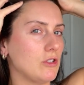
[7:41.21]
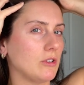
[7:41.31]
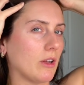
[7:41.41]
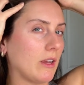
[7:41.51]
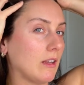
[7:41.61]

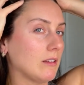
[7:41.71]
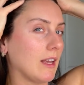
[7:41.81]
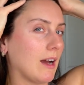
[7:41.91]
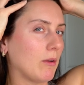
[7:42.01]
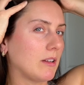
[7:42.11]
So you see
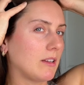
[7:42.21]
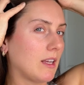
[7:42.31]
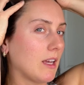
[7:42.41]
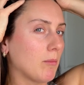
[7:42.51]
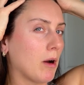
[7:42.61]
how I see
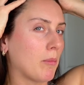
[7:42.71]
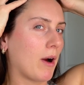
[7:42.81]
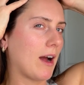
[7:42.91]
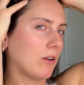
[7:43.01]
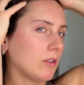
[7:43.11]
it in my
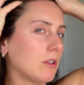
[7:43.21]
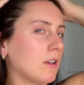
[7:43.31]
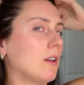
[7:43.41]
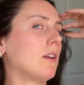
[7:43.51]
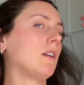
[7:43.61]
brows?
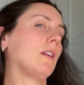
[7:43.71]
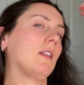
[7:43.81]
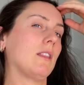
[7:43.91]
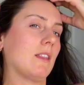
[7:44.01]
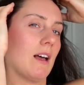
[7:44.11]

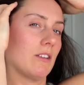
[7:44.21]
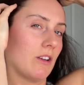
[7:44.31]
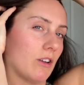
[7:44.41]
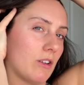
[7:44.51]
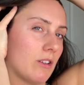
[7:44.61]
That's a
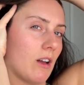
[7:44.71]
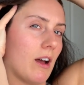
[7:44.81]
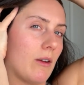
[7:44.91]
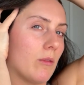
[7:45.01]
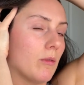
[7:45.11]
good
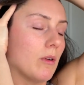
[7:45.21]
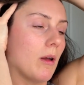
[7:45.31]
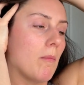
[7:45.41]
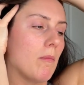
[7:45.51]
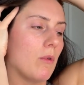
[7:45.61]
sign. We're
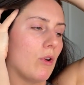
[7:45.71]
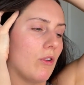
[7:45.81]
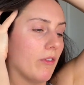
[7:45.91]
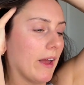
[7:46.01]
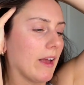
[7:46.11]

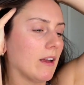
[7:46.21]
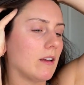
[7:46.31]
moving.